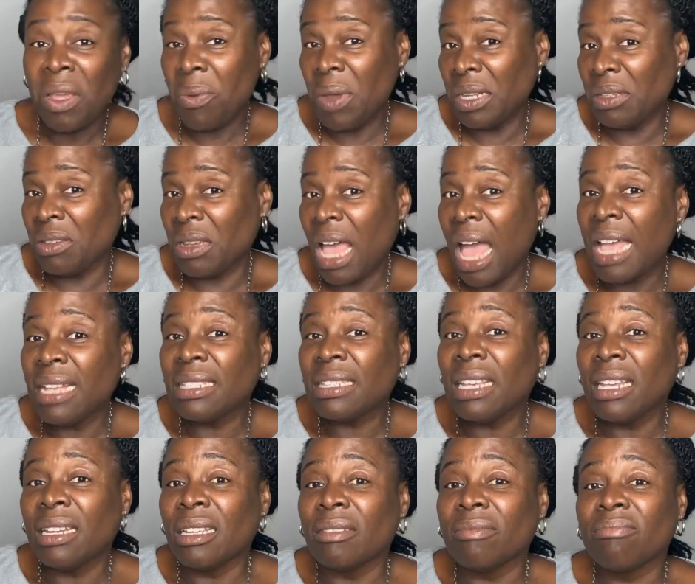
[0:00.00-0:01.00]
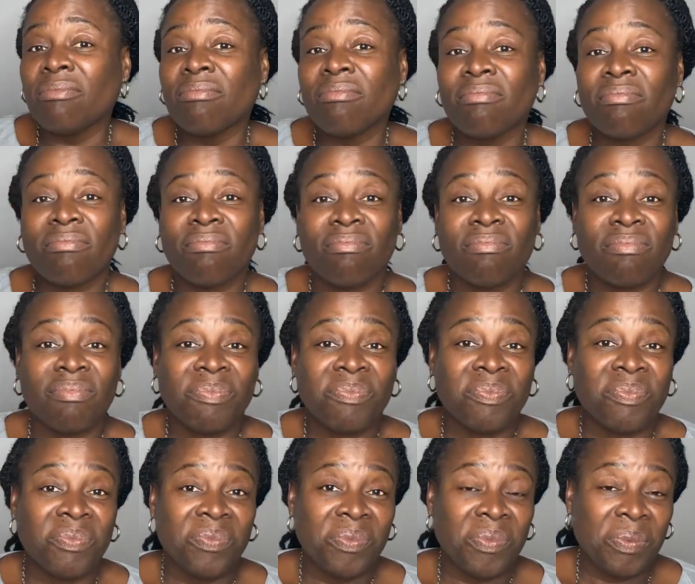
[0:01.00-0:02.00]
They went to counseling.
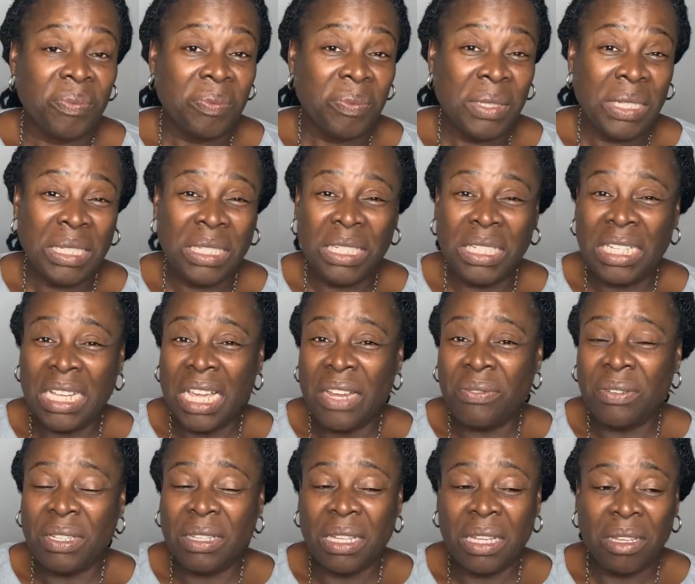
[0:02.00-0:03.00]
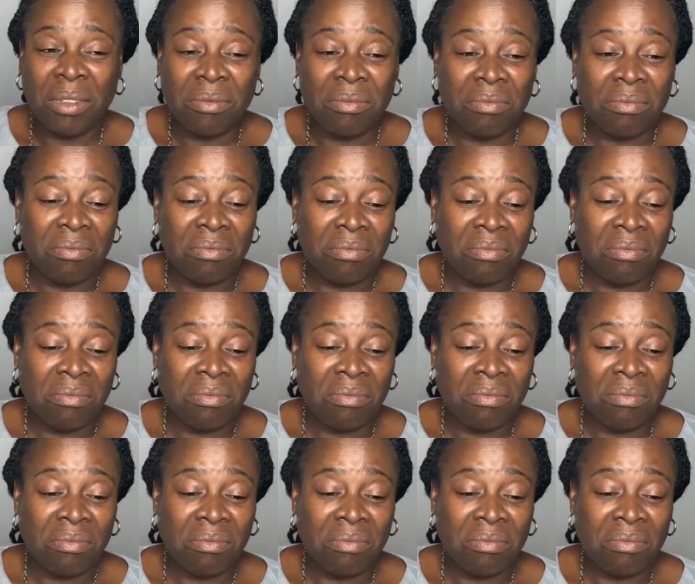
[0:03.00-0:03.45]
They did everything.